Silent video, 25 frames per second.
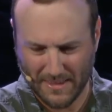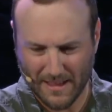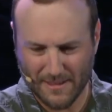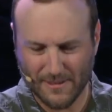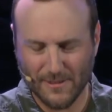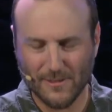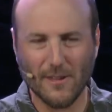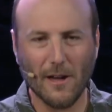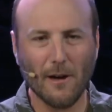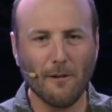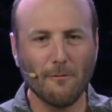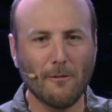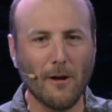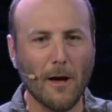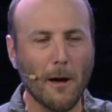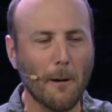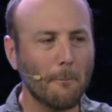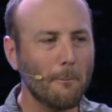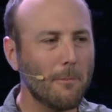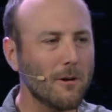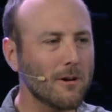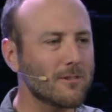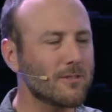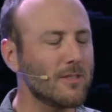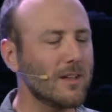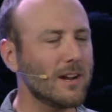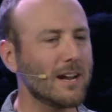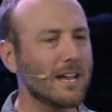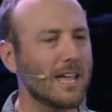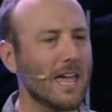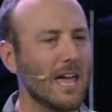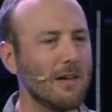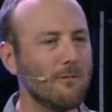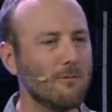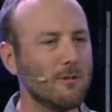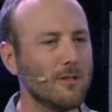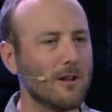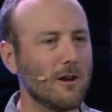That self help book that I
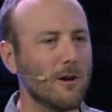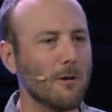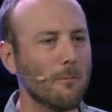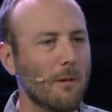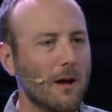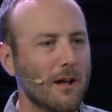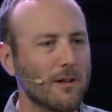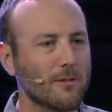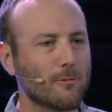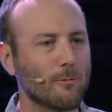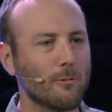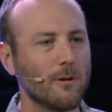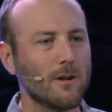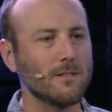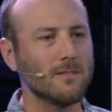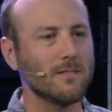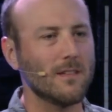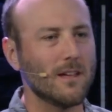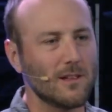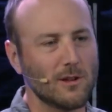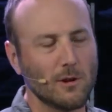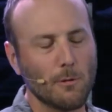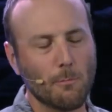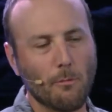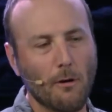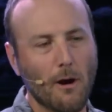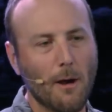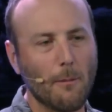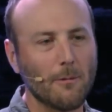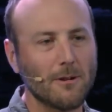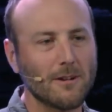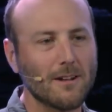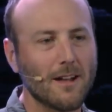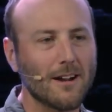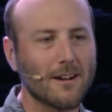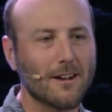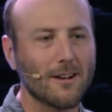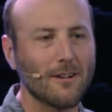gave you that everybody's reading that you're
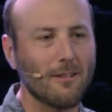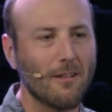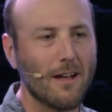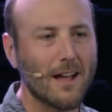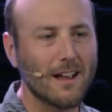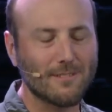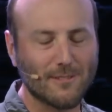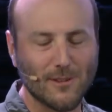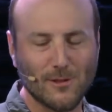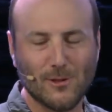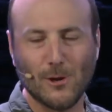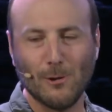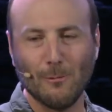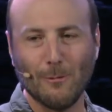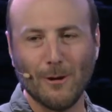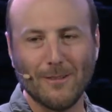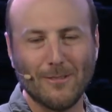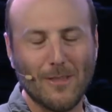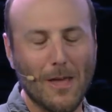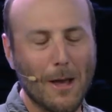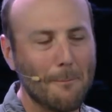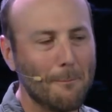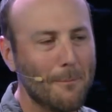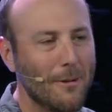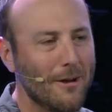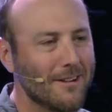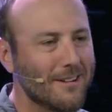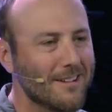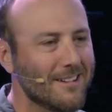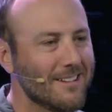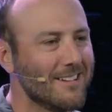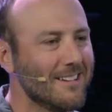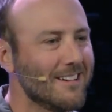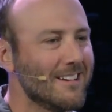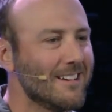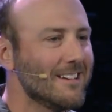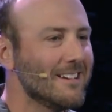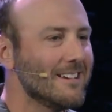probably not going to like, did you read that
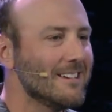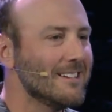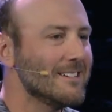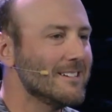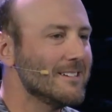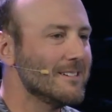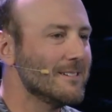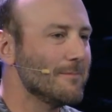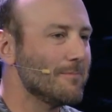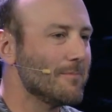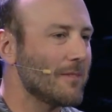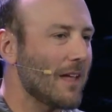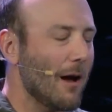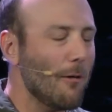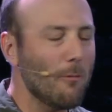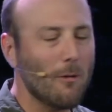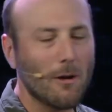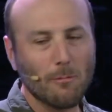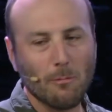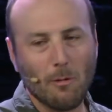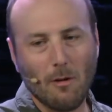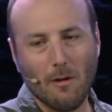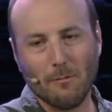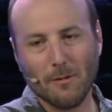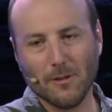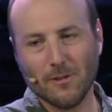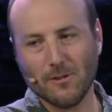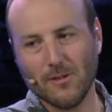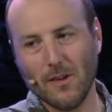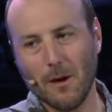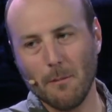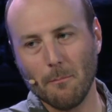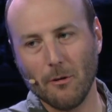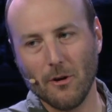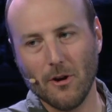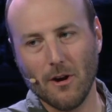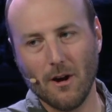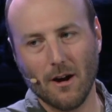book? I would love a
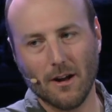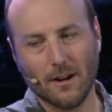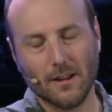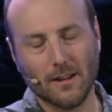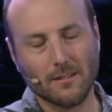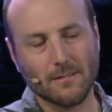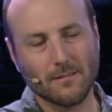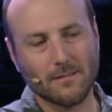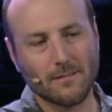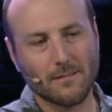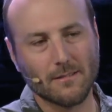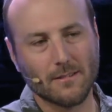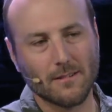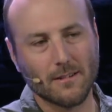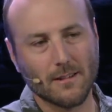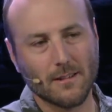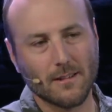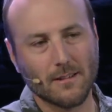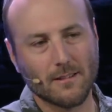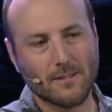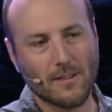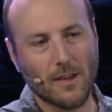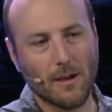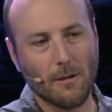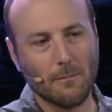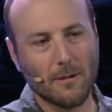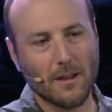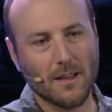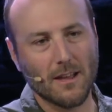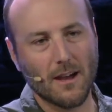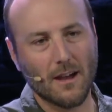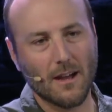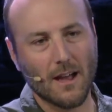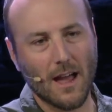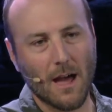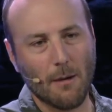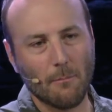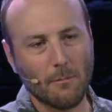summary on it. Tell me,
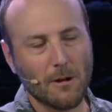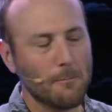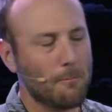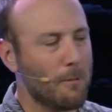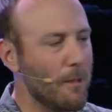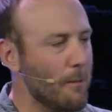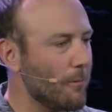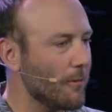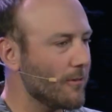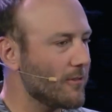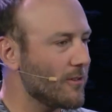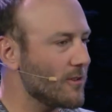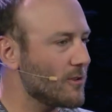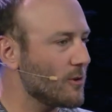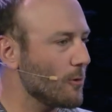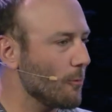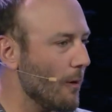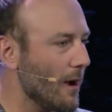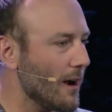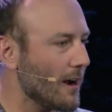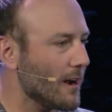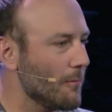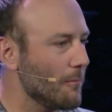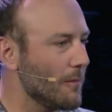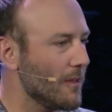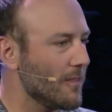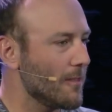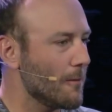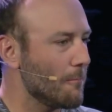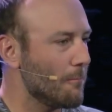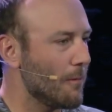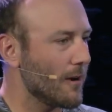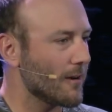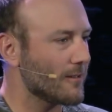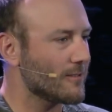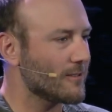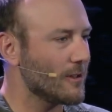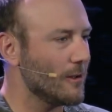uh, how many people did you recommend the
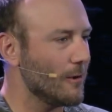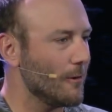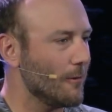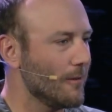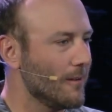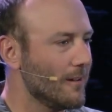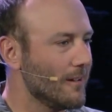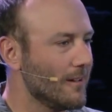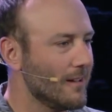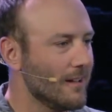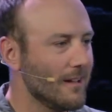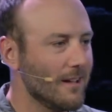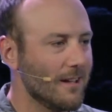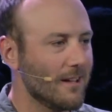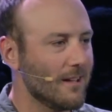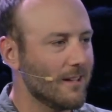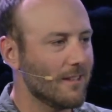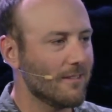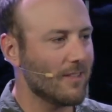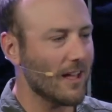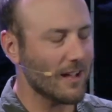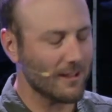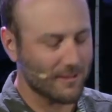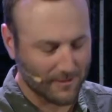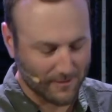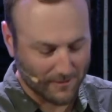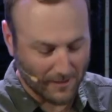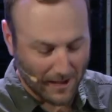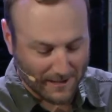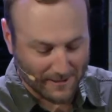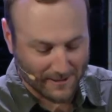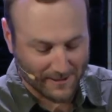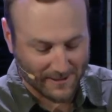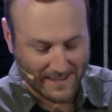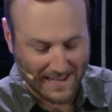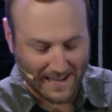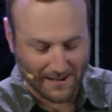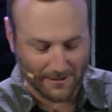book to? That's,
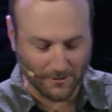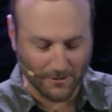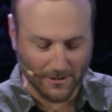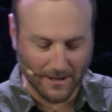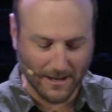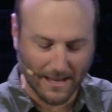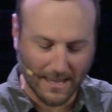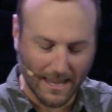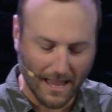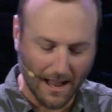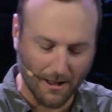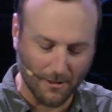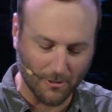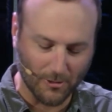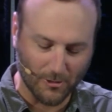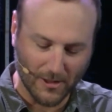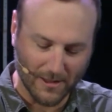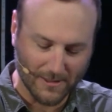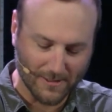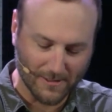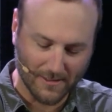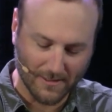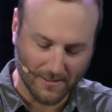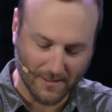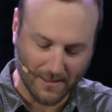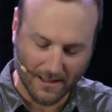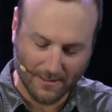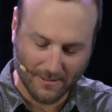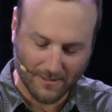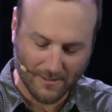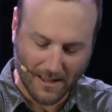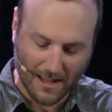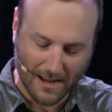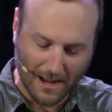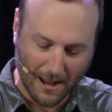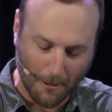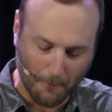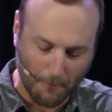that's settling accounts. That's, that's
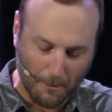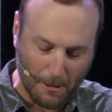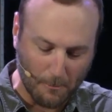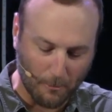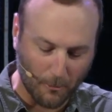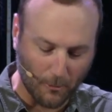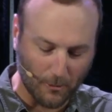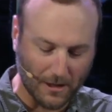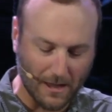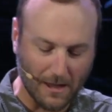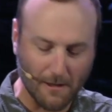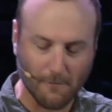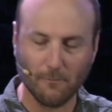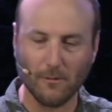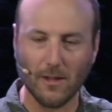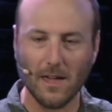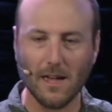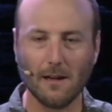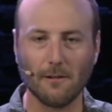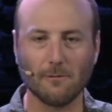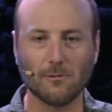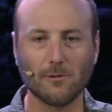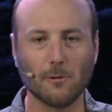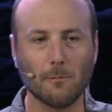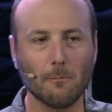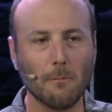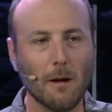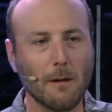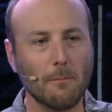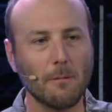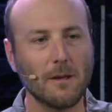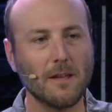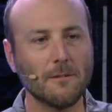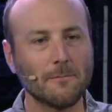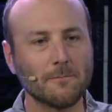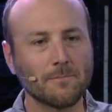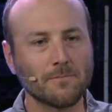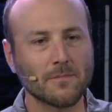not how people give gifts. Or
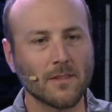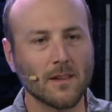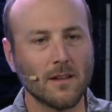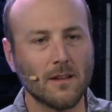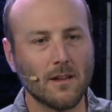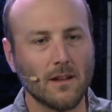maybe,